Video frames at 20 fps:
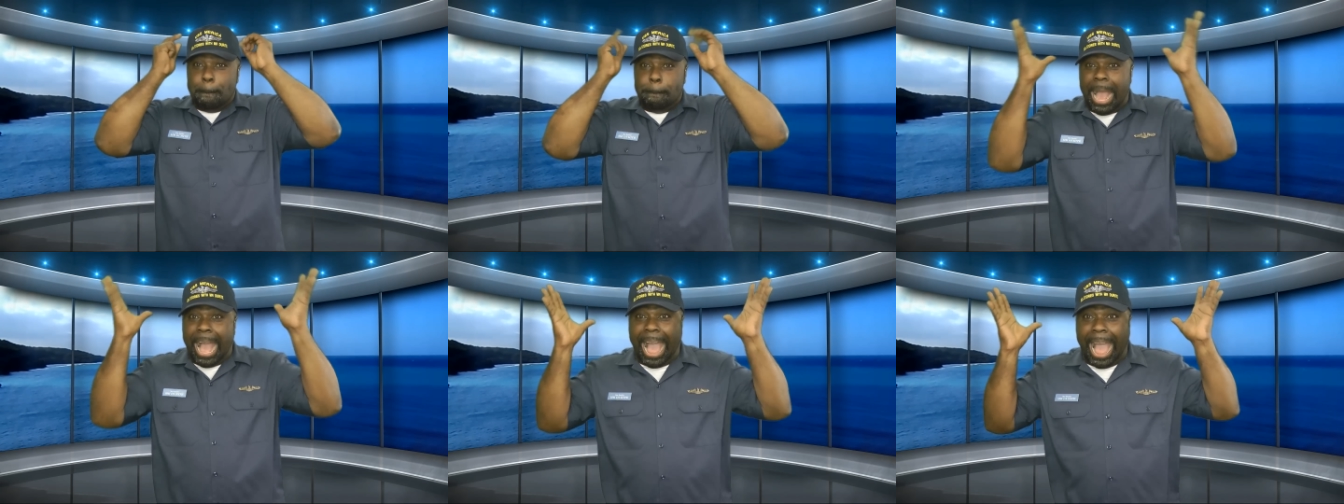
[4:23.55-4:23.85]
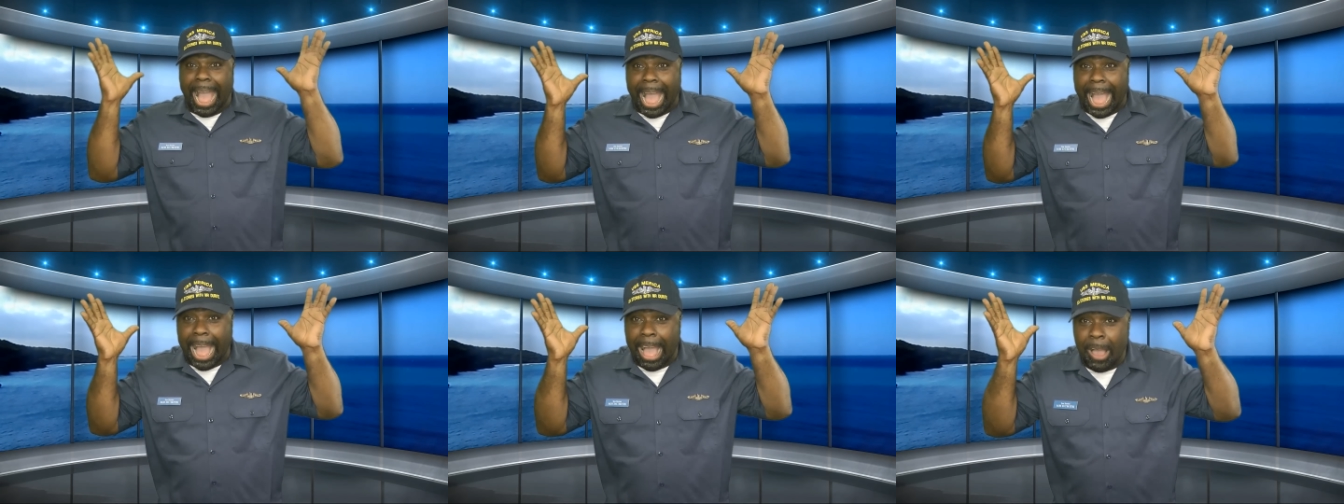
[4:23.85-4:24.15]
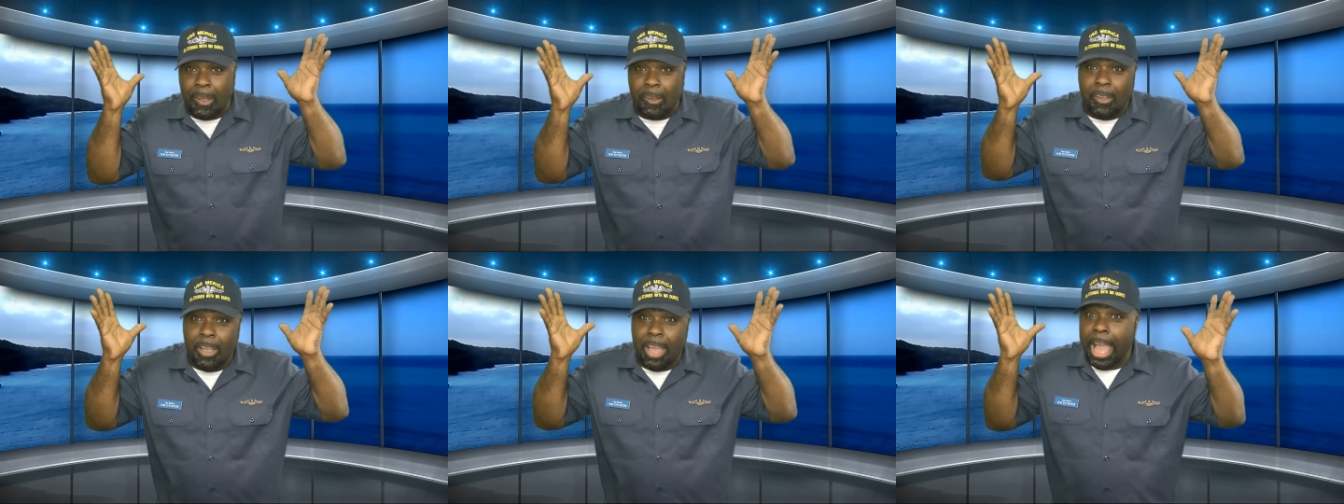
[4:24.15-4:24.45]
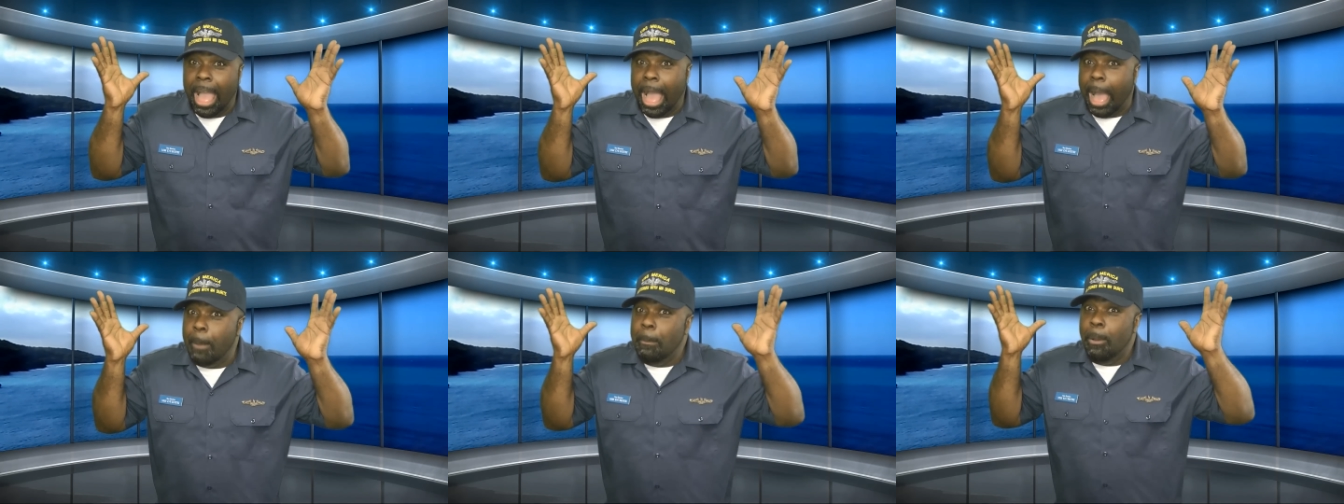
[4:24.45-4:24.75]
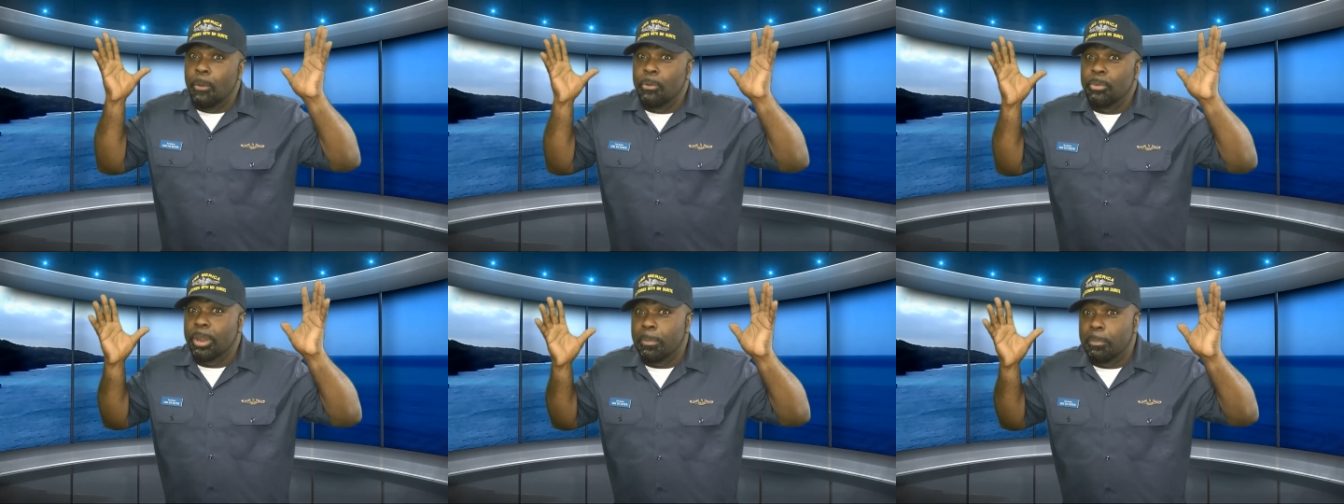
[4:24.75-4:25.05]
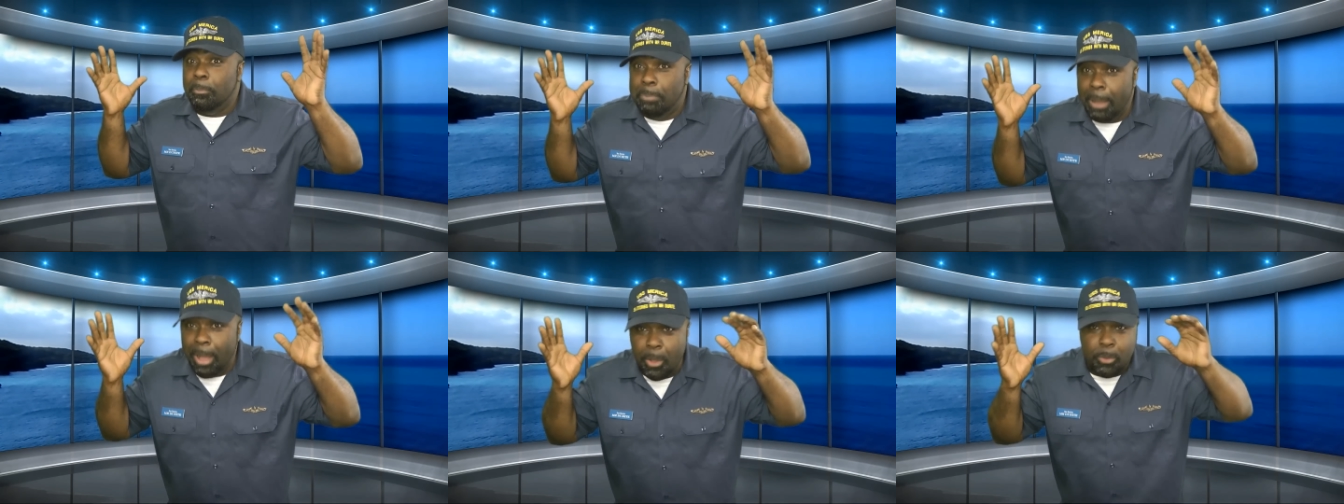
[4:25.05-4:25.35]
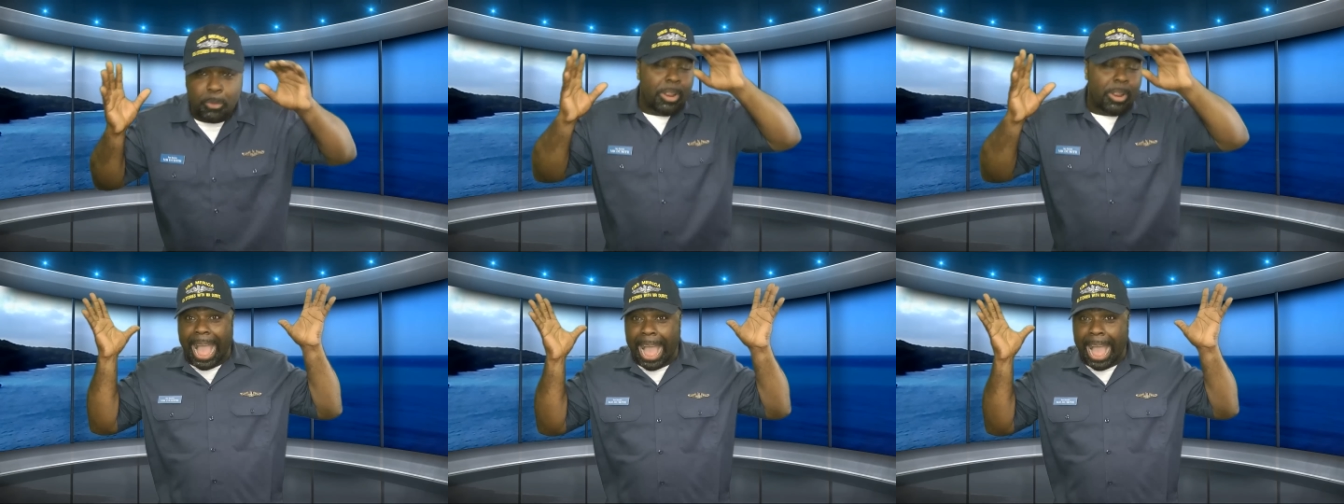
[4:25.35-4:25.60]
Wow, I'm on the boat.